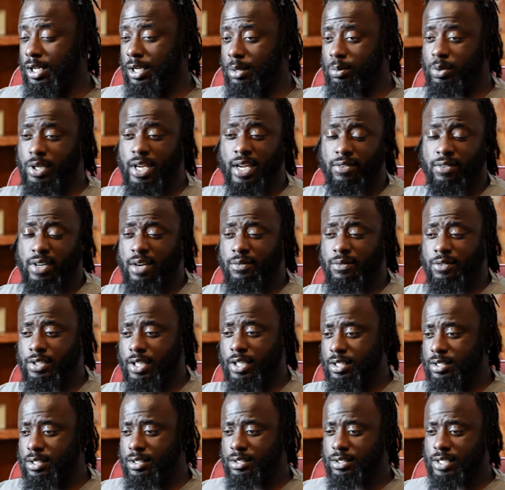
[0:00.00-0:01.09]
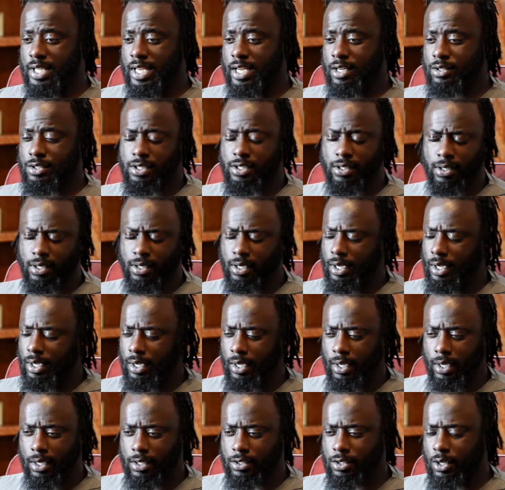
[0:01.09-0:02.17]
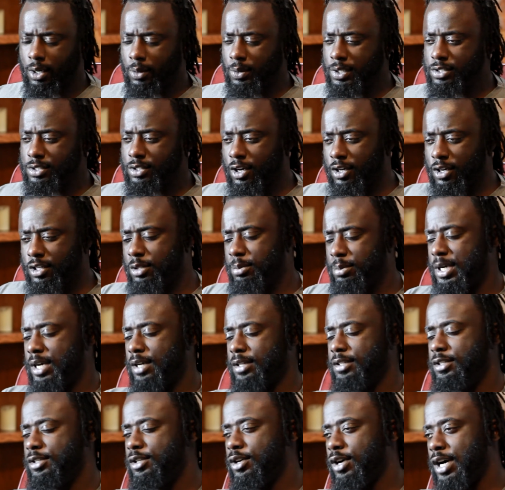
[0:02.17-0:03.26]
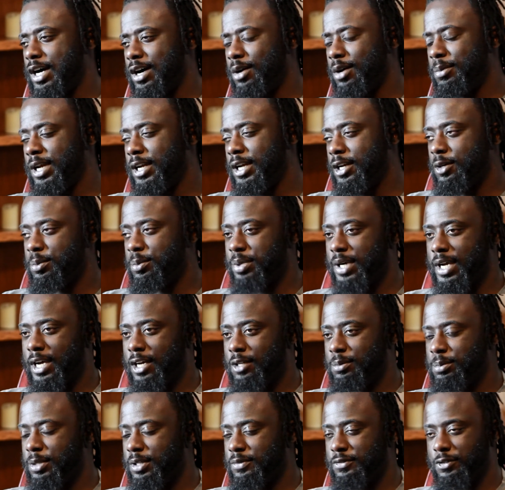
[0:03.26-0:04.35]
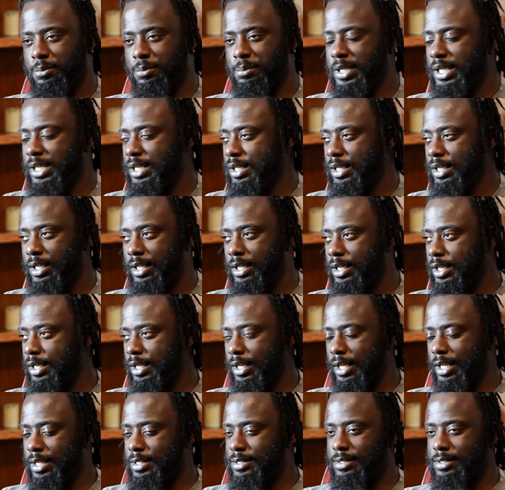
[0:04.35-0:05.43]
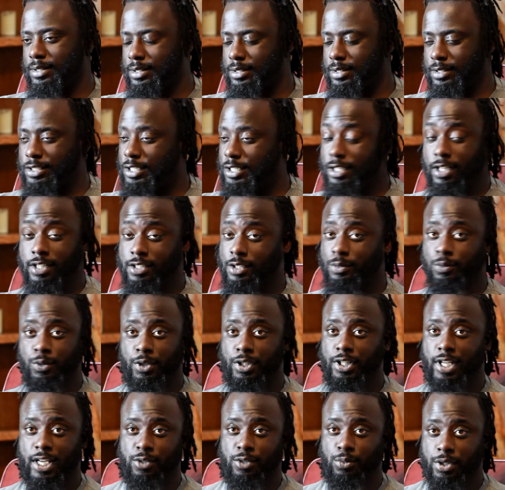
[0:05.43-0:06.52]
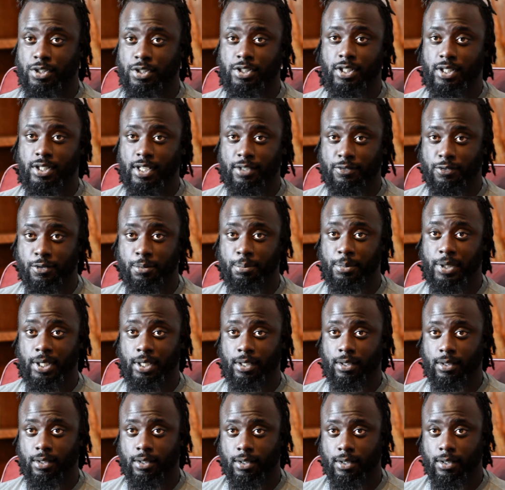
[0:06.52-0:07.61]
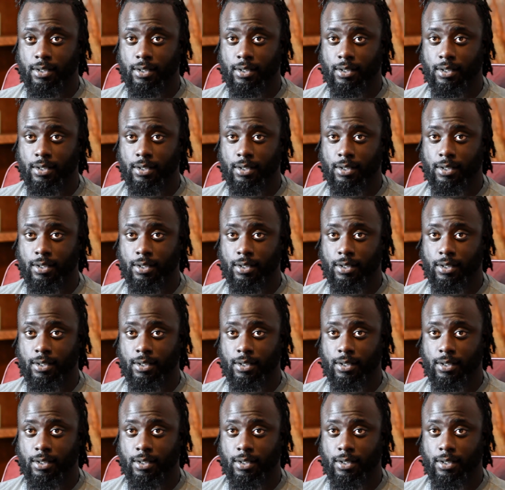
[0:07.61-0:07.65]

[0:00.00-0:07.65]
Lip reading: We have conversations now. She is always talking about, you know, how I make her proud, but for me, it's, she doesn't realize what she did for me.